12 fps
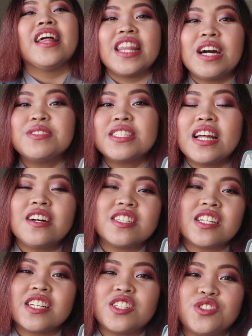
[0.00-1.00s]
That was
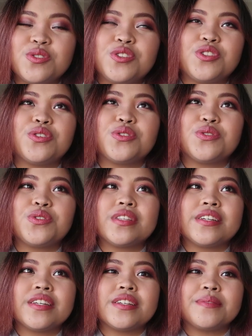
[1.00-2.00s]
largely due to
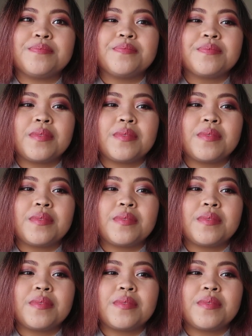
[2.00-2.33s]
the